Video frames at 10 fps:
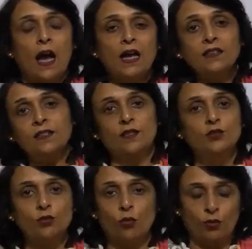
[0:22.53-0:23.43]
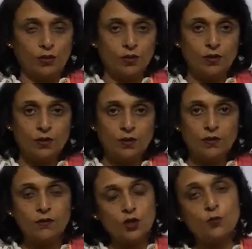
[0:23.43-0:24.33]
uncontrolled
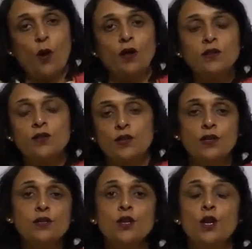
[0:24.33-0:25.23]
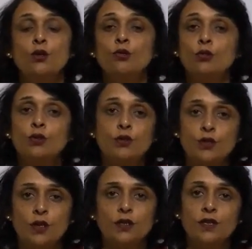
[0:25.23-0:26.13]
responses to
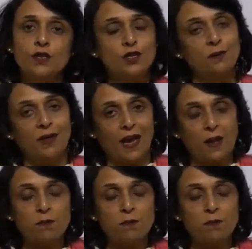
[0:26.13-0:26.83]
certain stimuli.